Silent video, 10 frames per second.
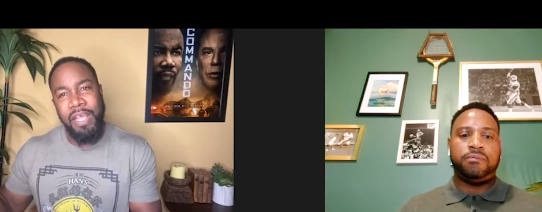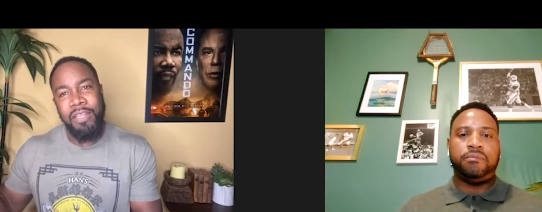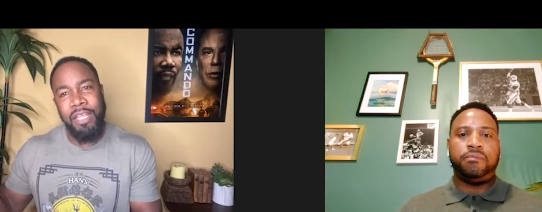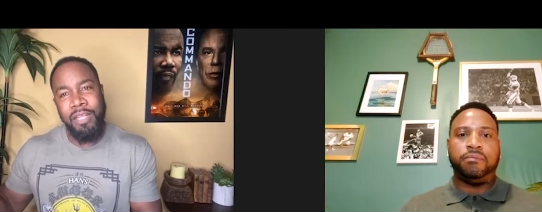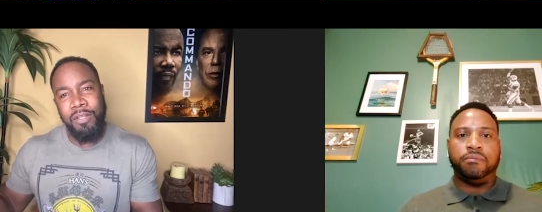
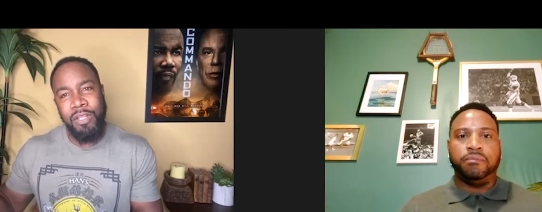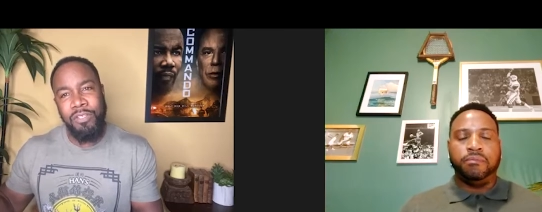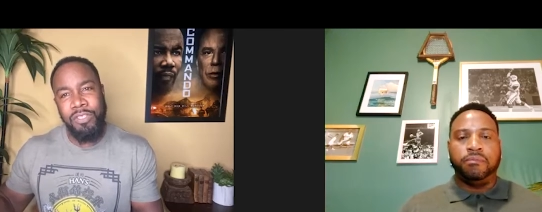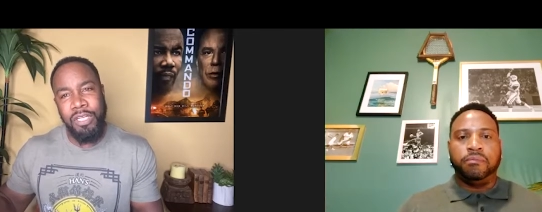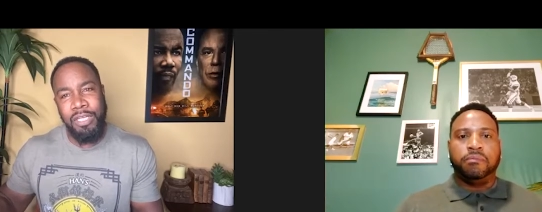Speaker 1: then
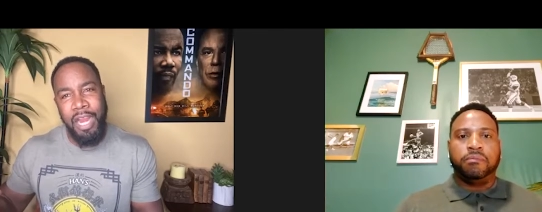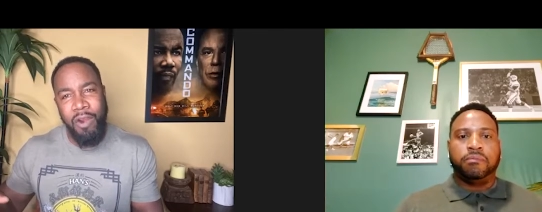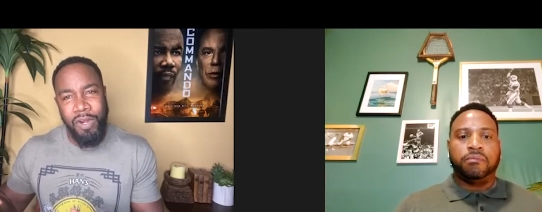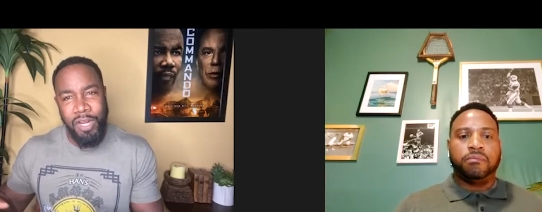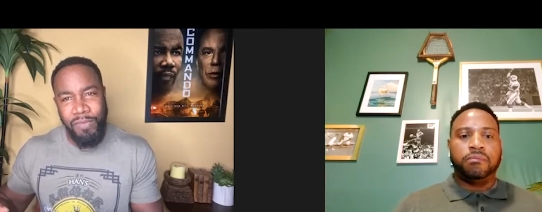there's a
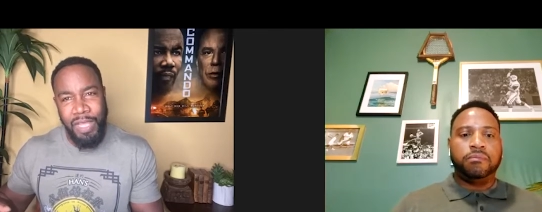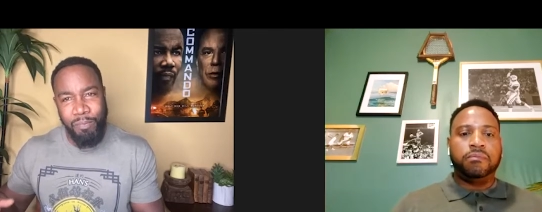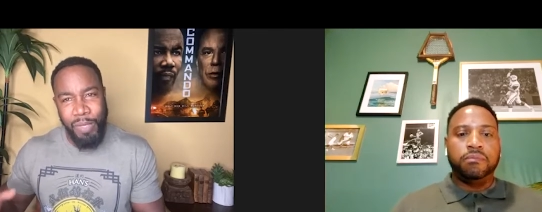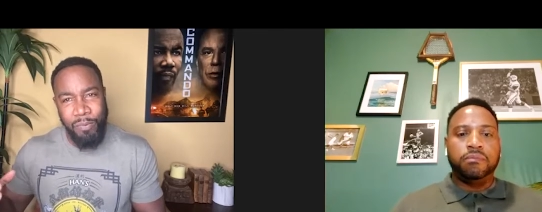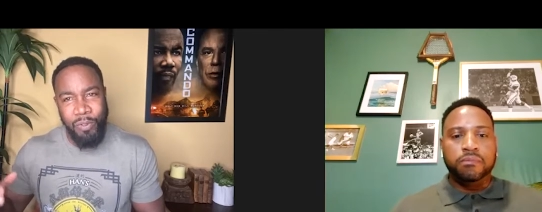narrative
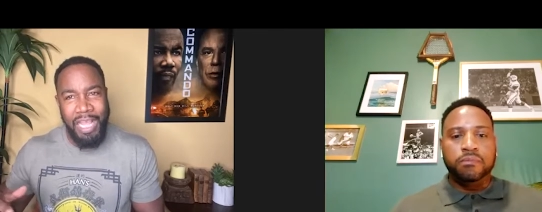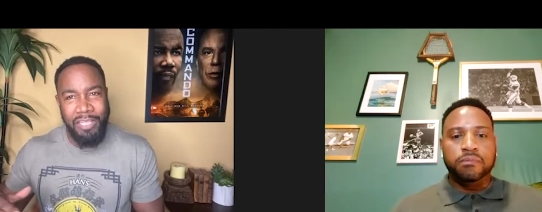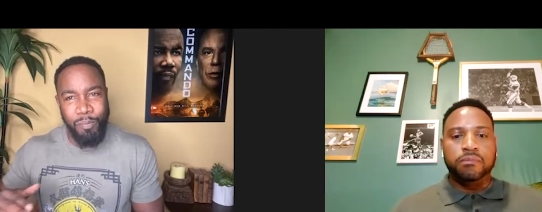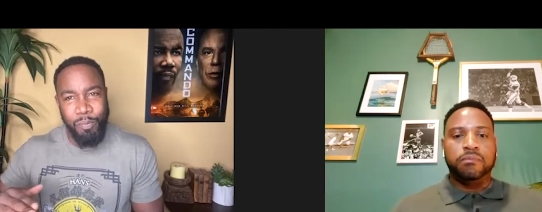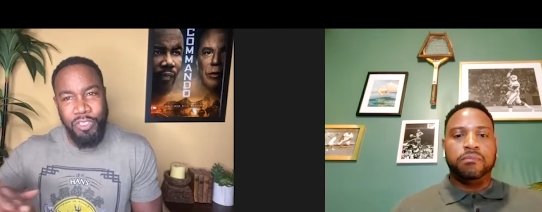that people
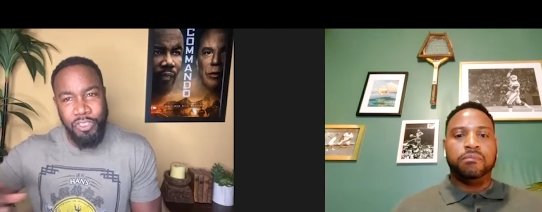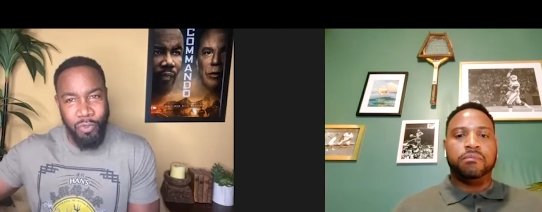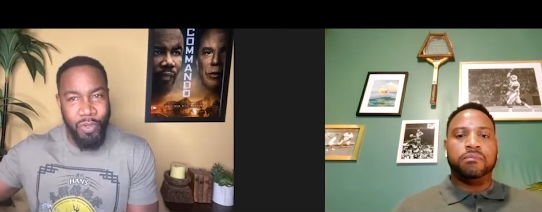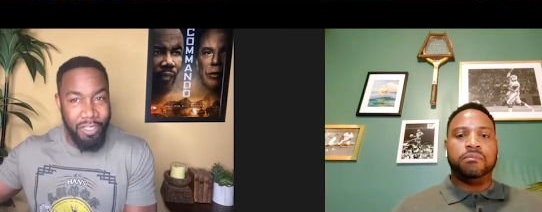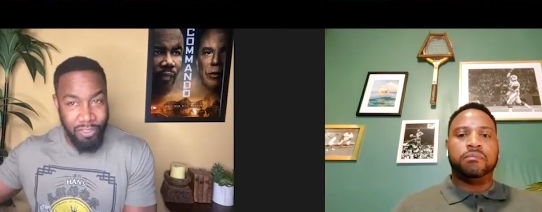like to put
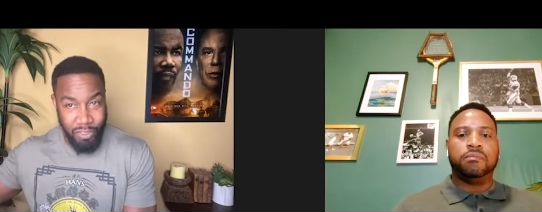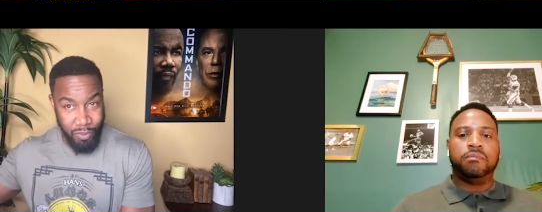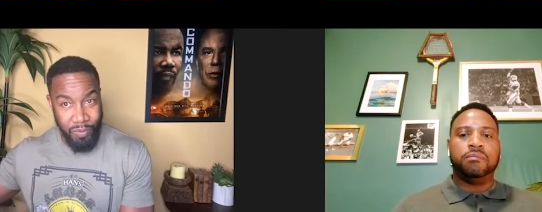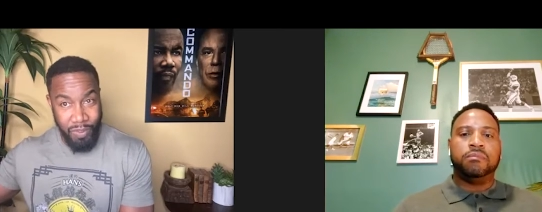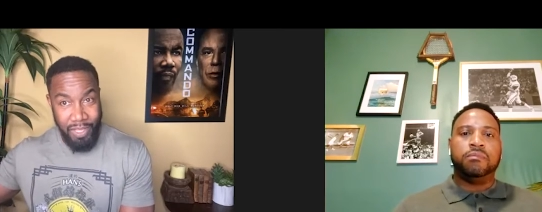you into,
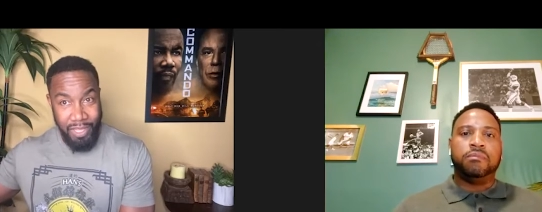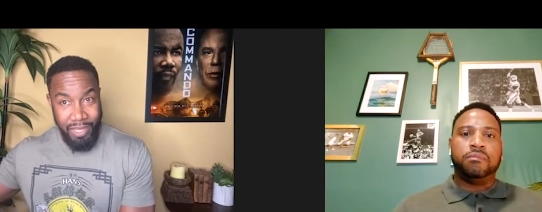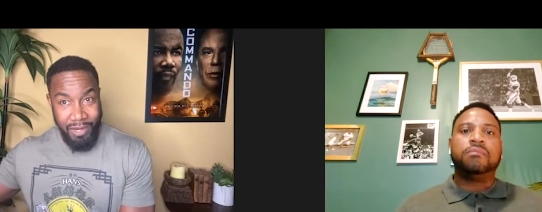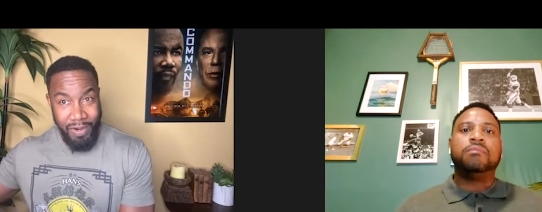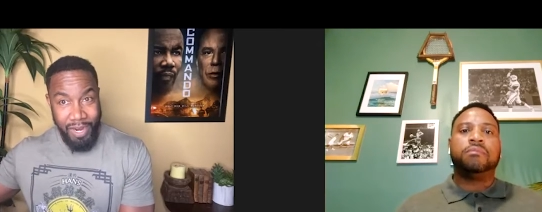
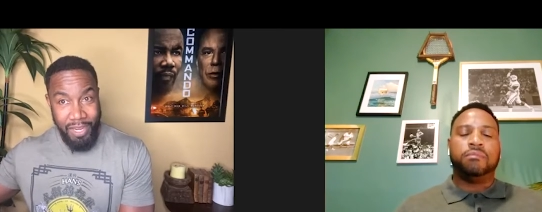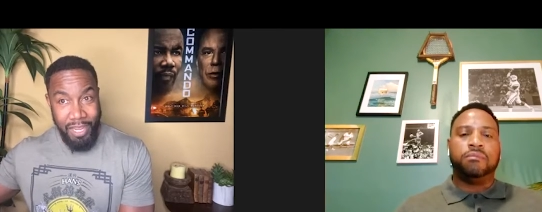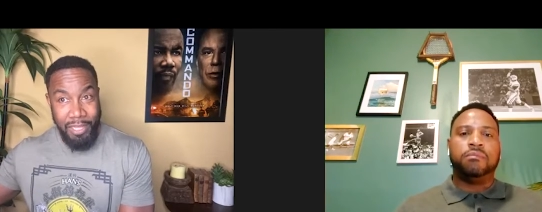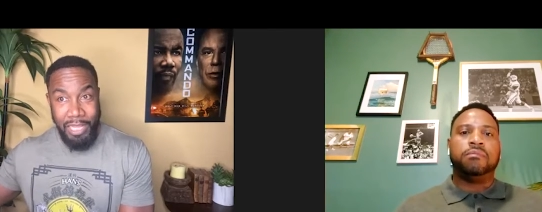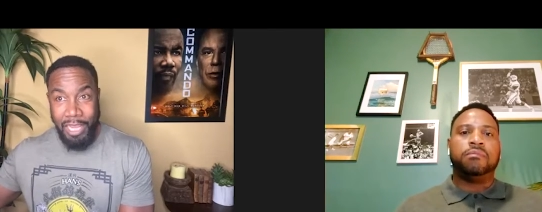right?
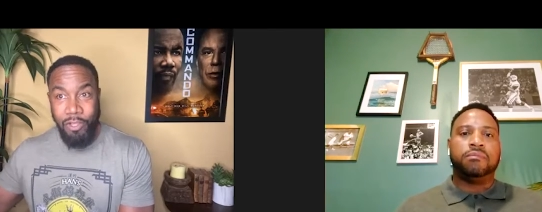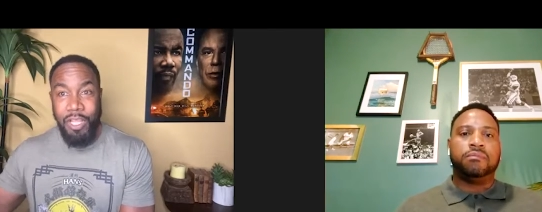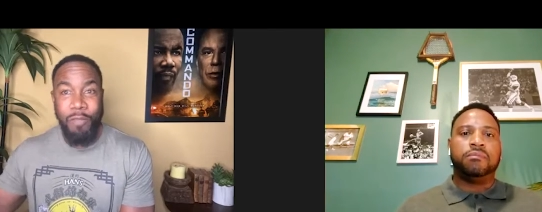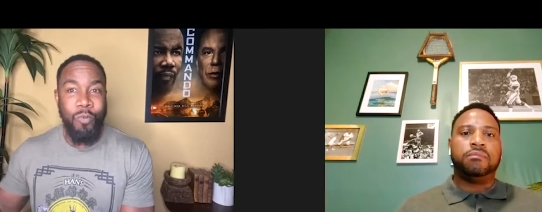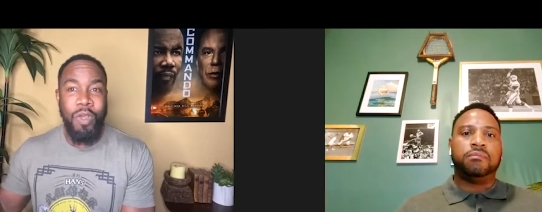And like,
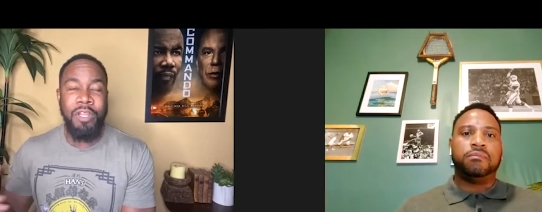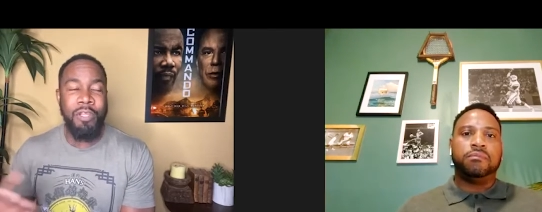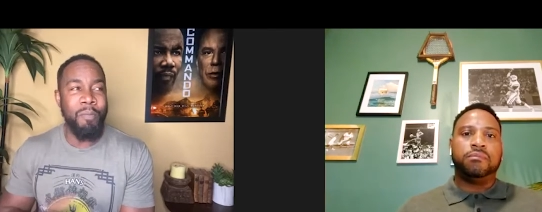look at the